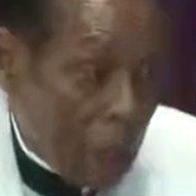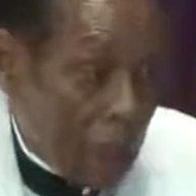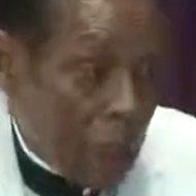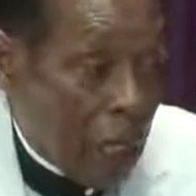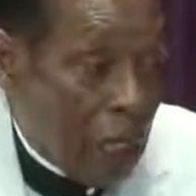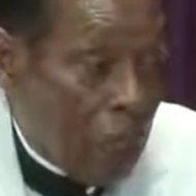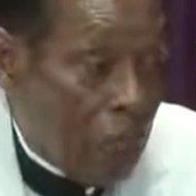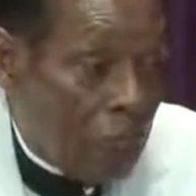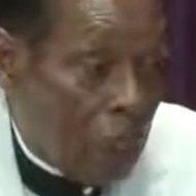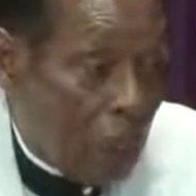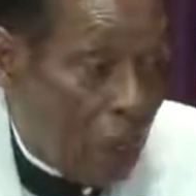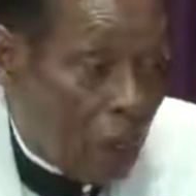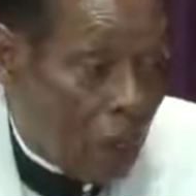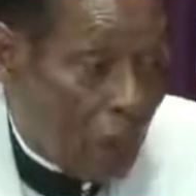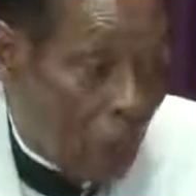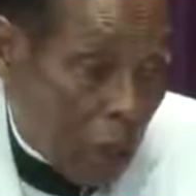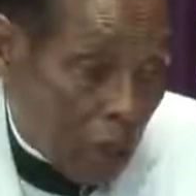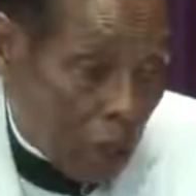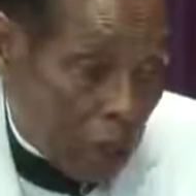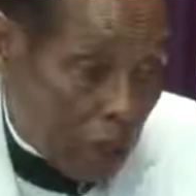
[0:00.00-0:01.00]
He still
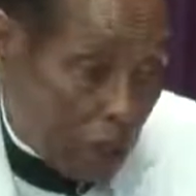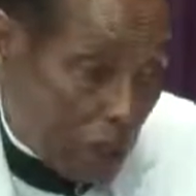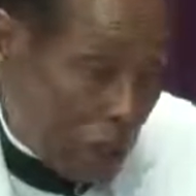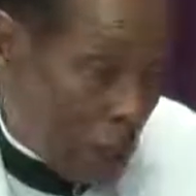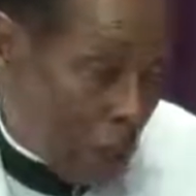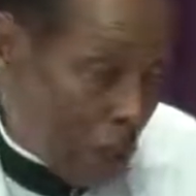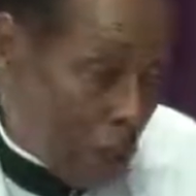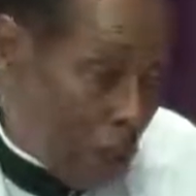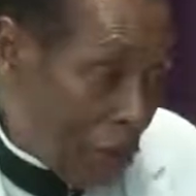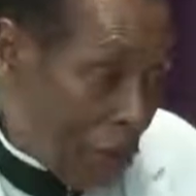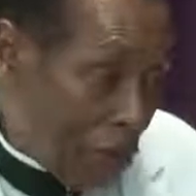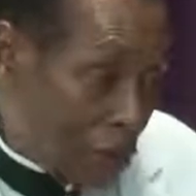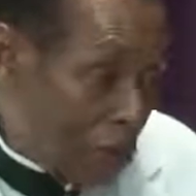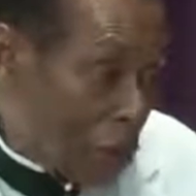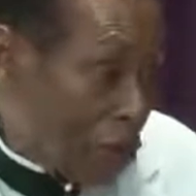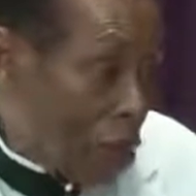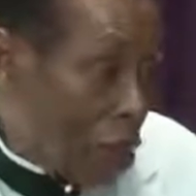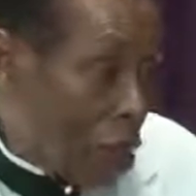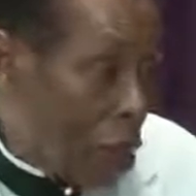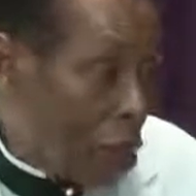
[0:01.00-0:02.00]
knows that.
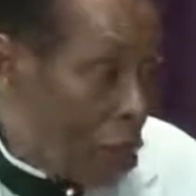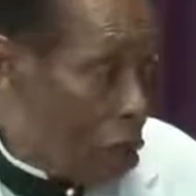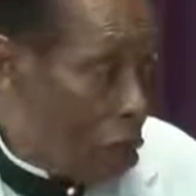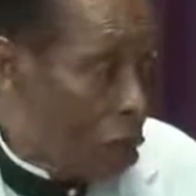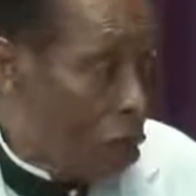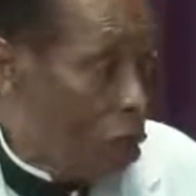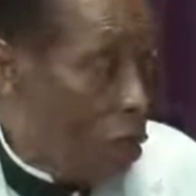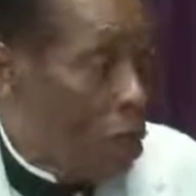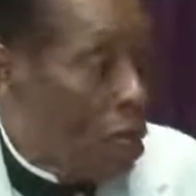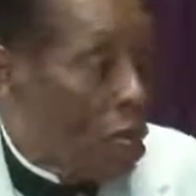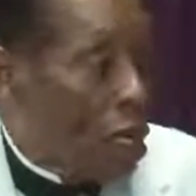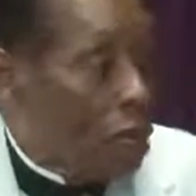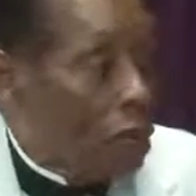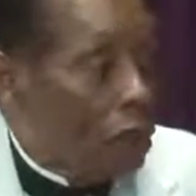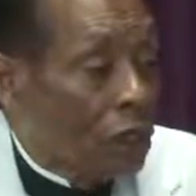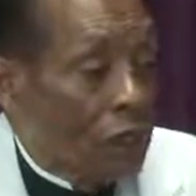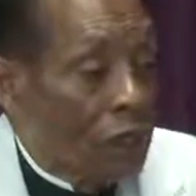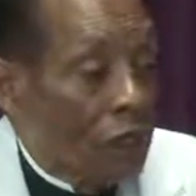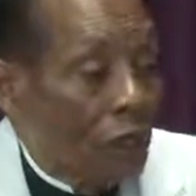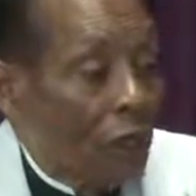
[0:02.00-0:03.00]
So
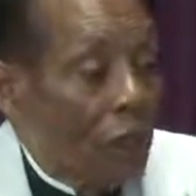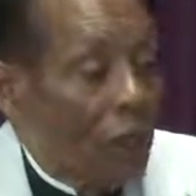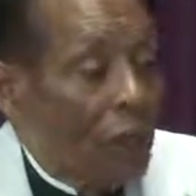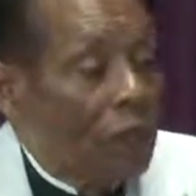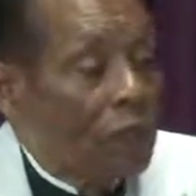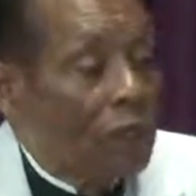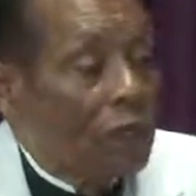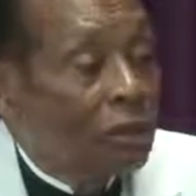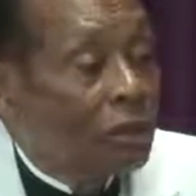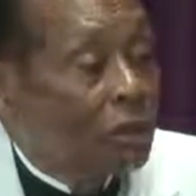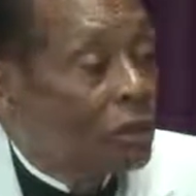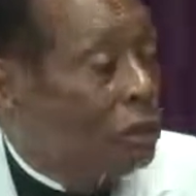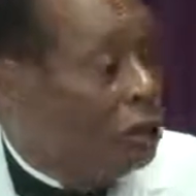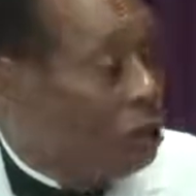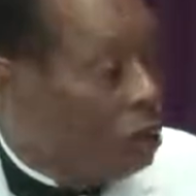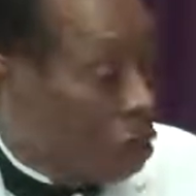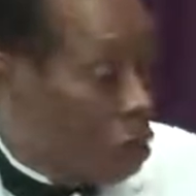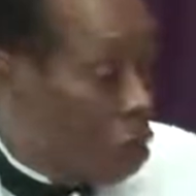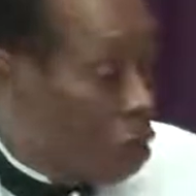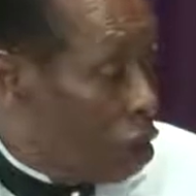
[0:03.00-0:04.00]
don't
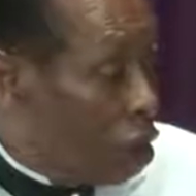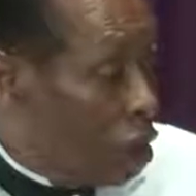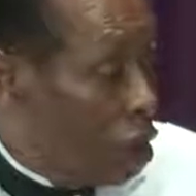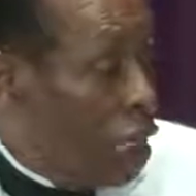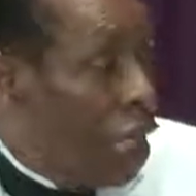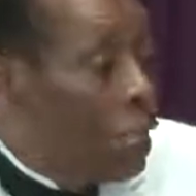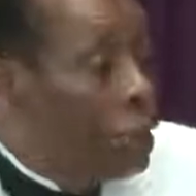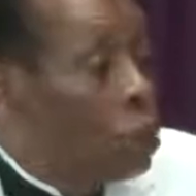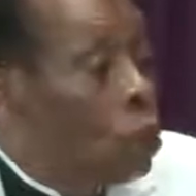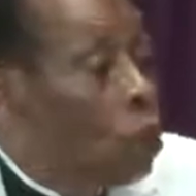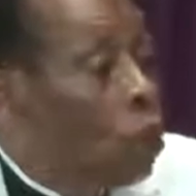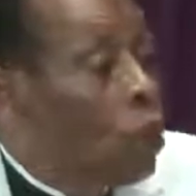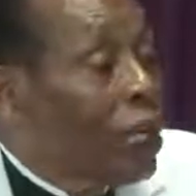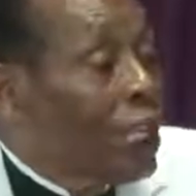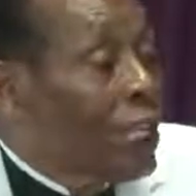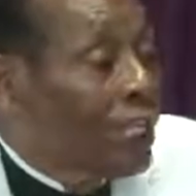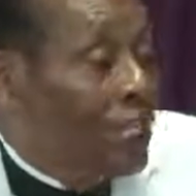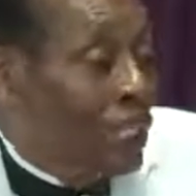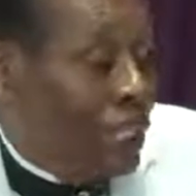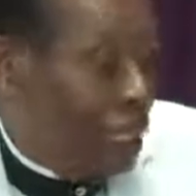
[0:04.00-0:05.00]
just
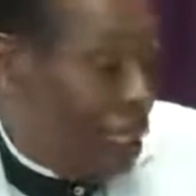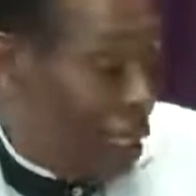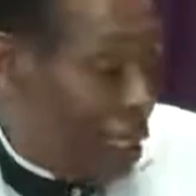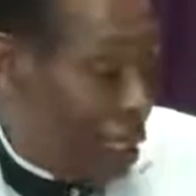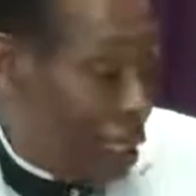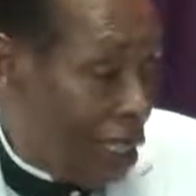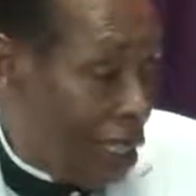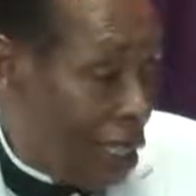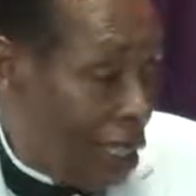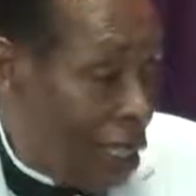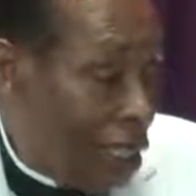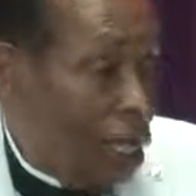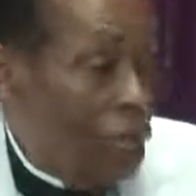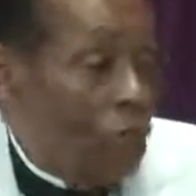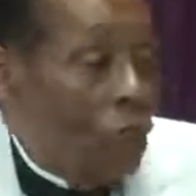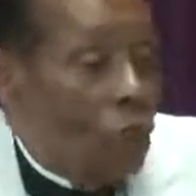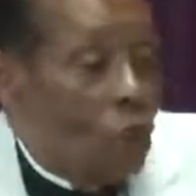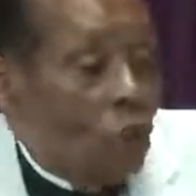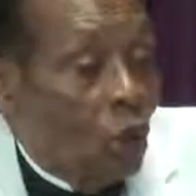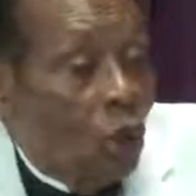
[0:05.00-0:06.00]
wait.
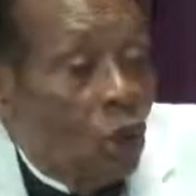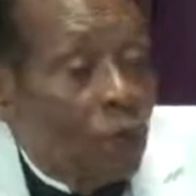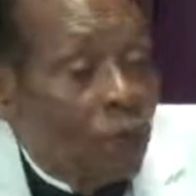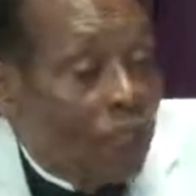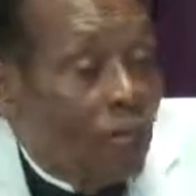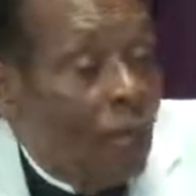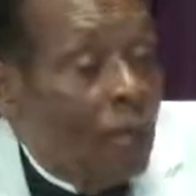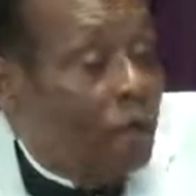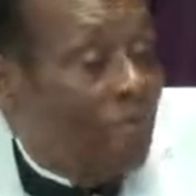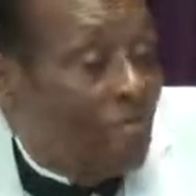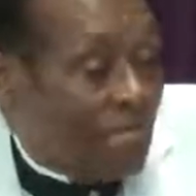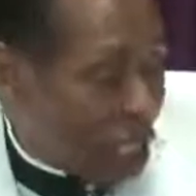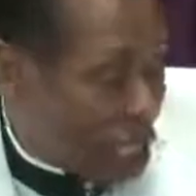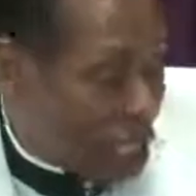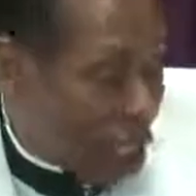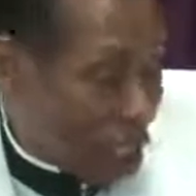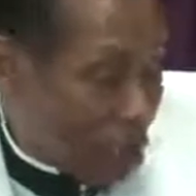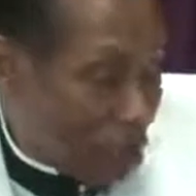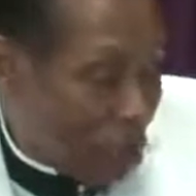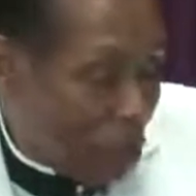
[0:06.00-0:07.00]
Do something.
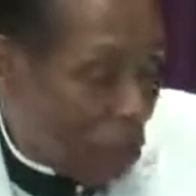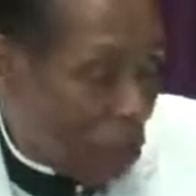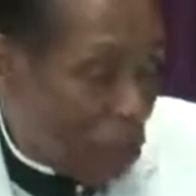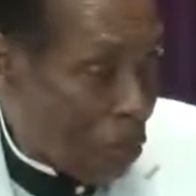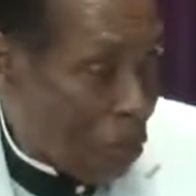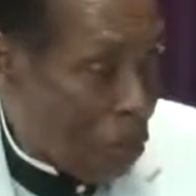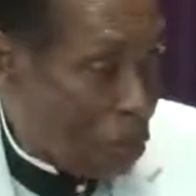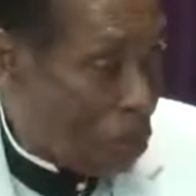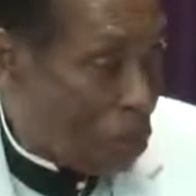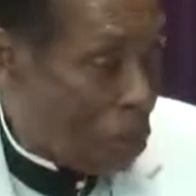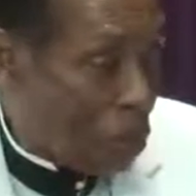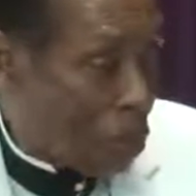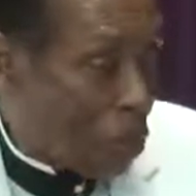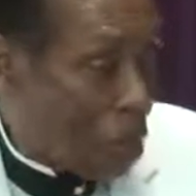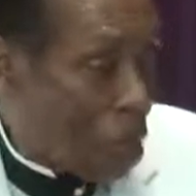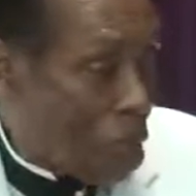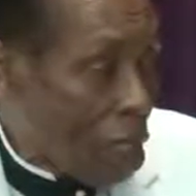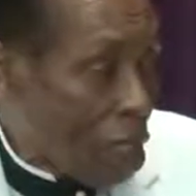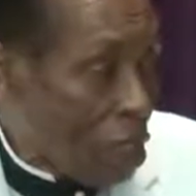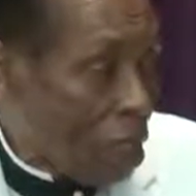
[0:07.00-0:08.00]

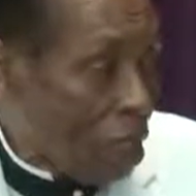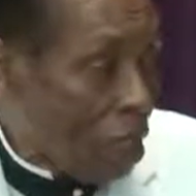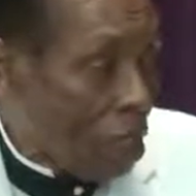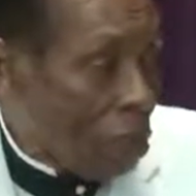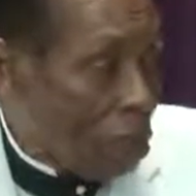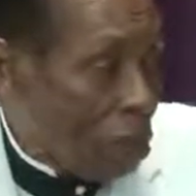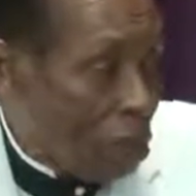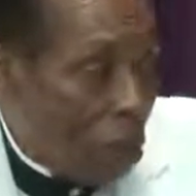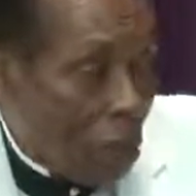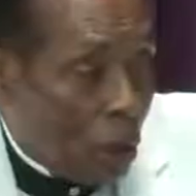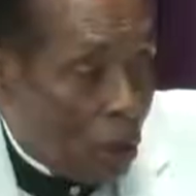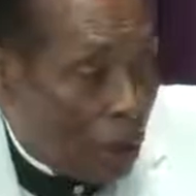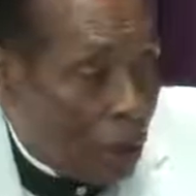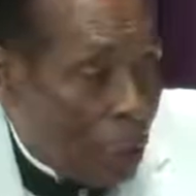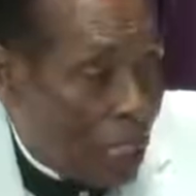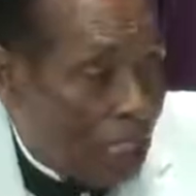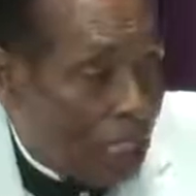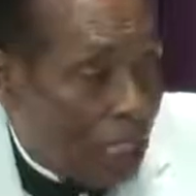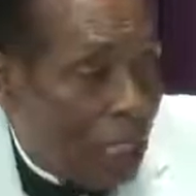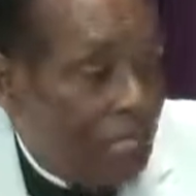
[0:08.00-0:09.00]
The Jews
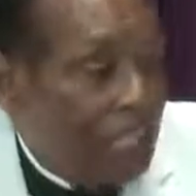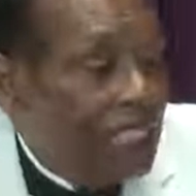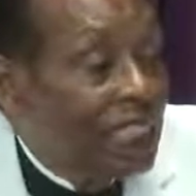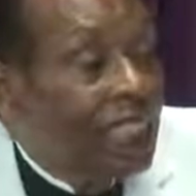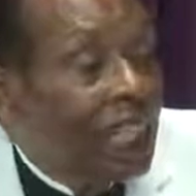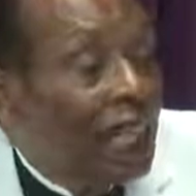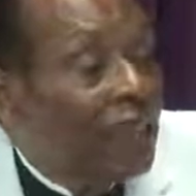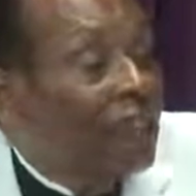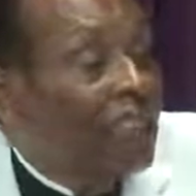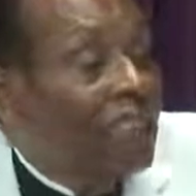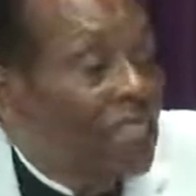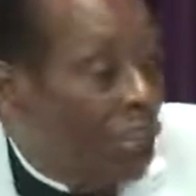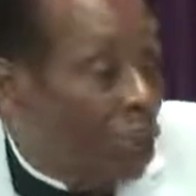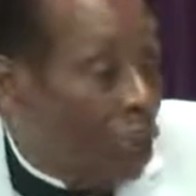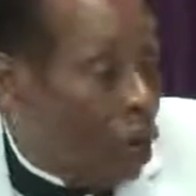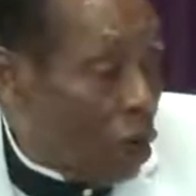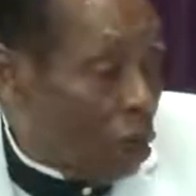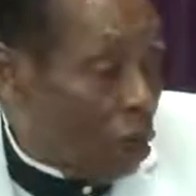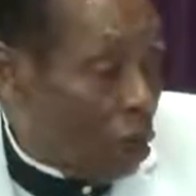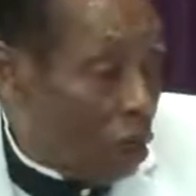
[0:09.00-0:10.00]
just saved the
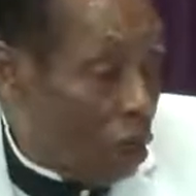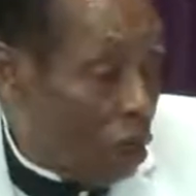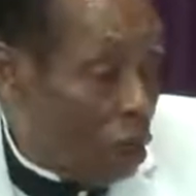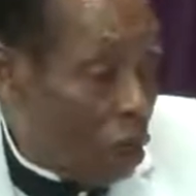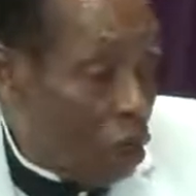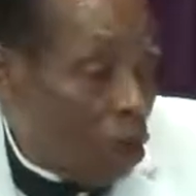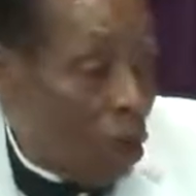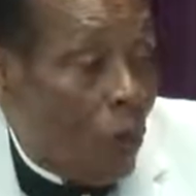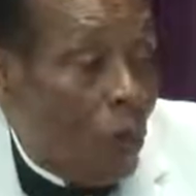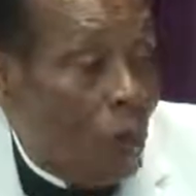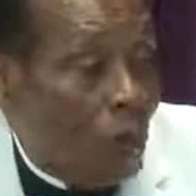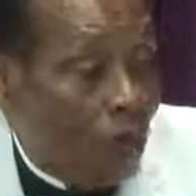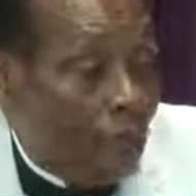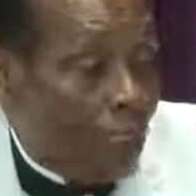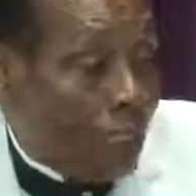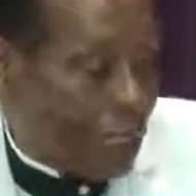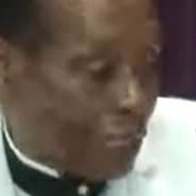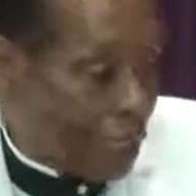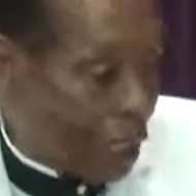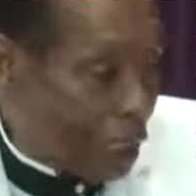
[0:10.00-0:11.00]
Lord
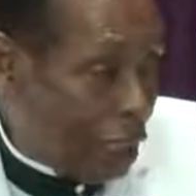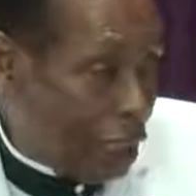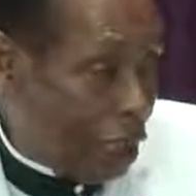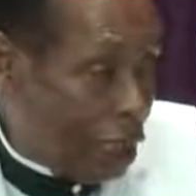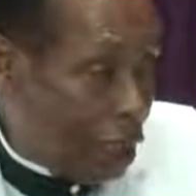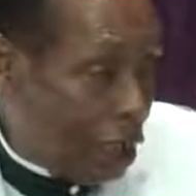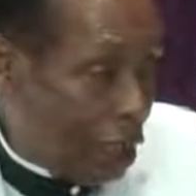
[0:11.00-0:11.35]
completely.